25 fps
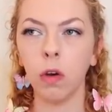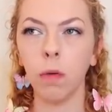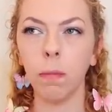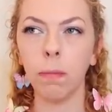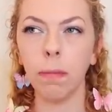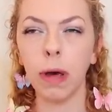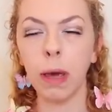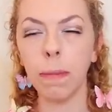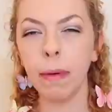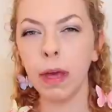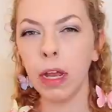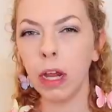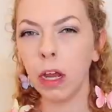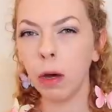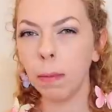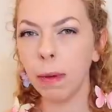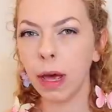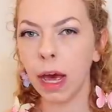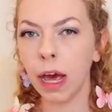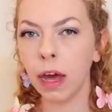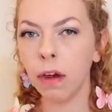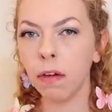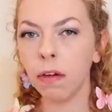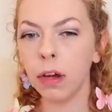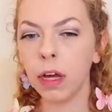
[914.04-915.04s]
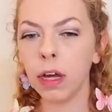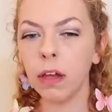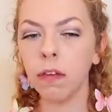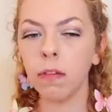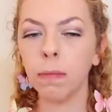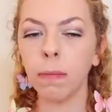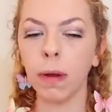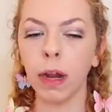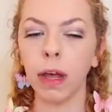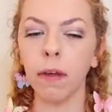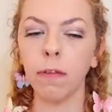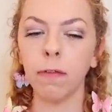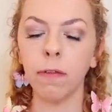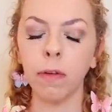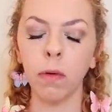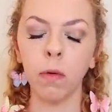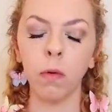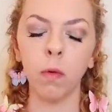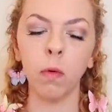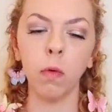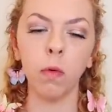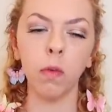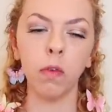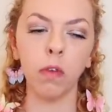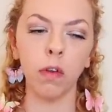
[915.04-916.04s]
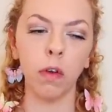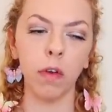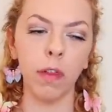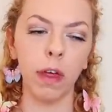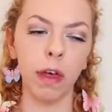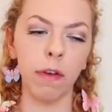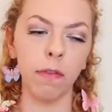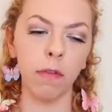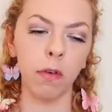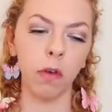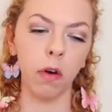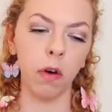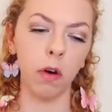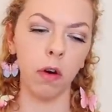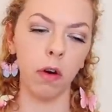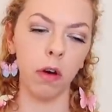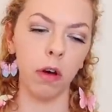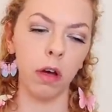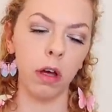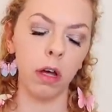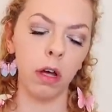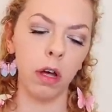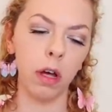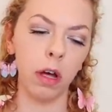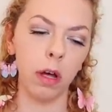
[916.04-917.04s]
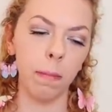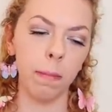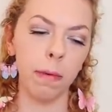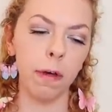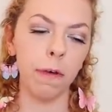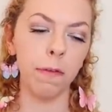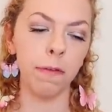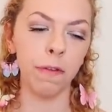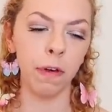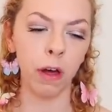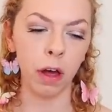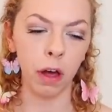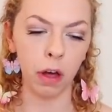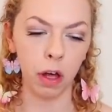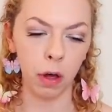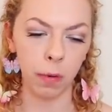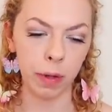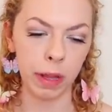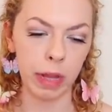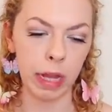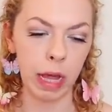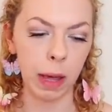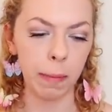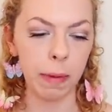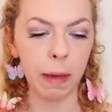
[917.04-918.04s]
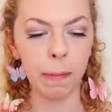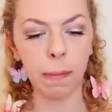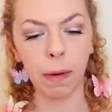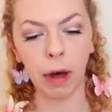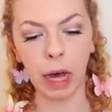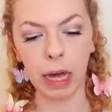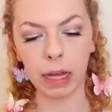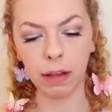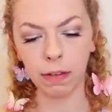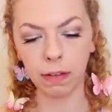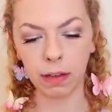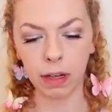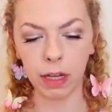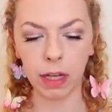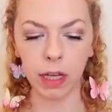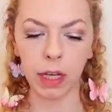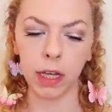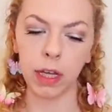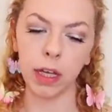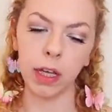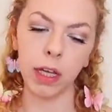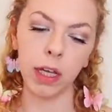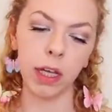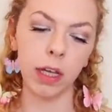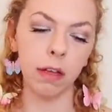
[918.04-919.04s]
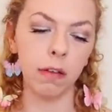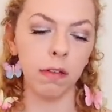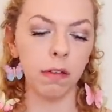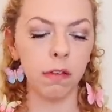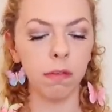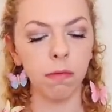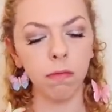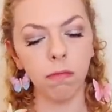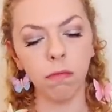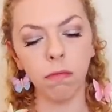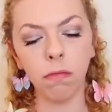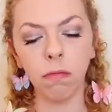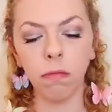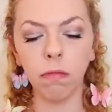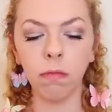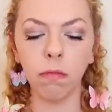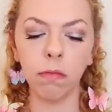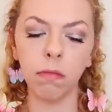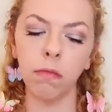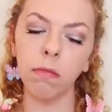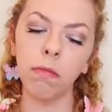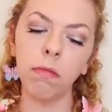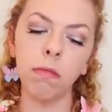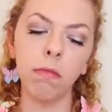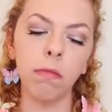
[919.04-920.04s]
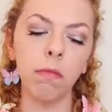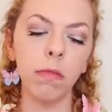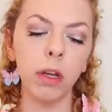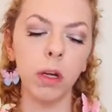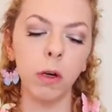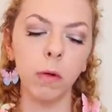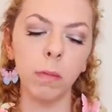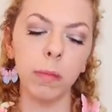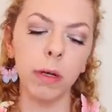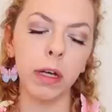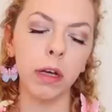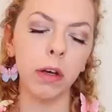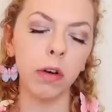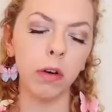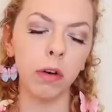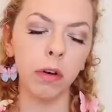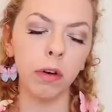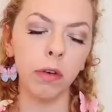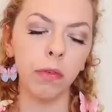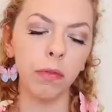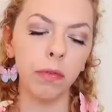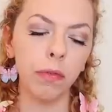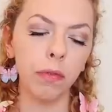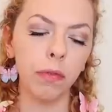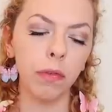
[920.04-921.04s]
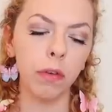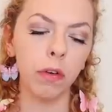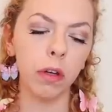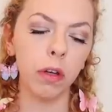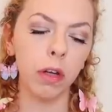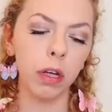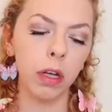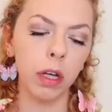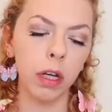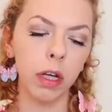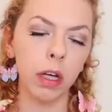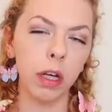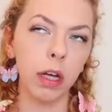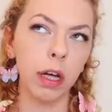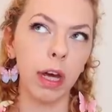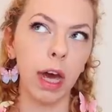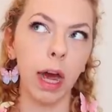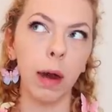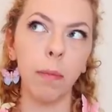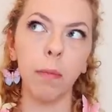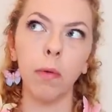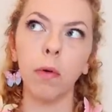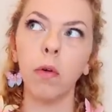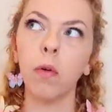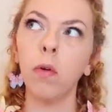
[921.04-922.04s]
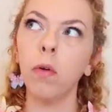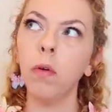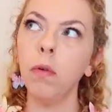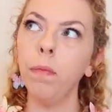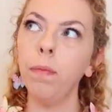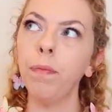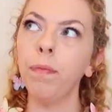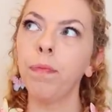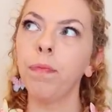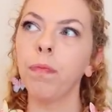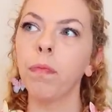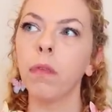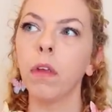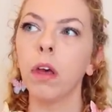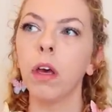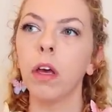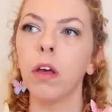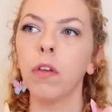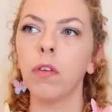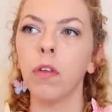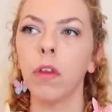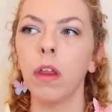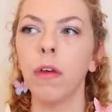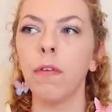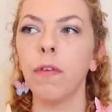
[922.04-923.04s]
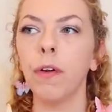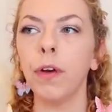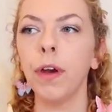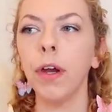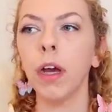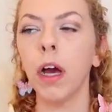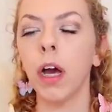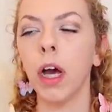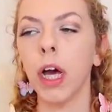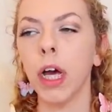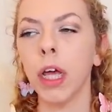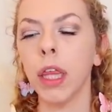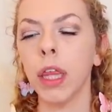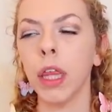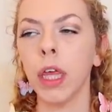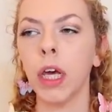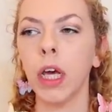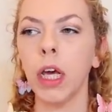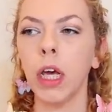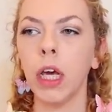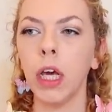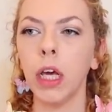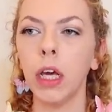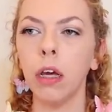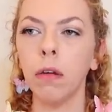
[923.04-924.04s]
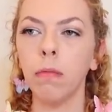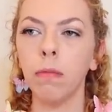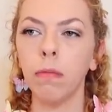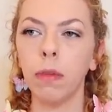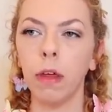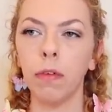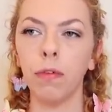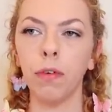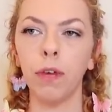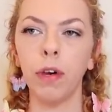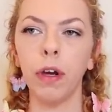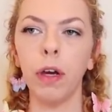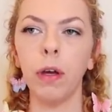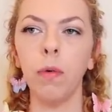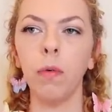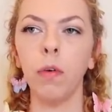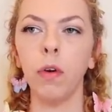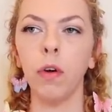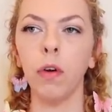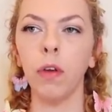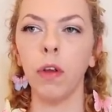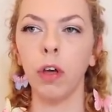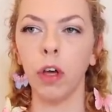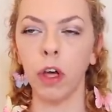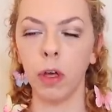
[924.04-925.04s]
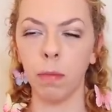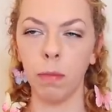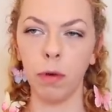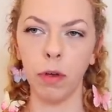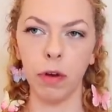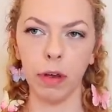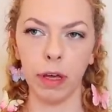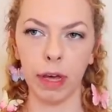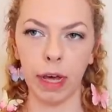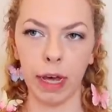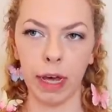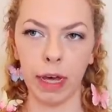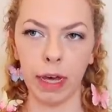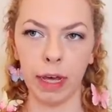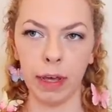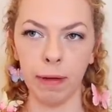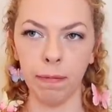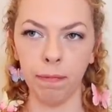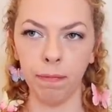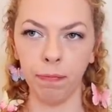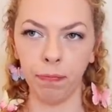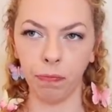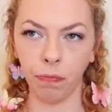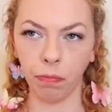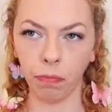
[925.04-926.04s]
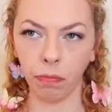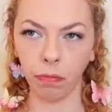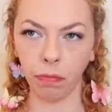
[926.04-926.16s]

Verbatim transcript: maybe a little bit Aries, but I feel also they've got a bit of Virgo in there, a bit of Pisces, a little bit of Capricorn. So they're very earthy, they're very good at communicating.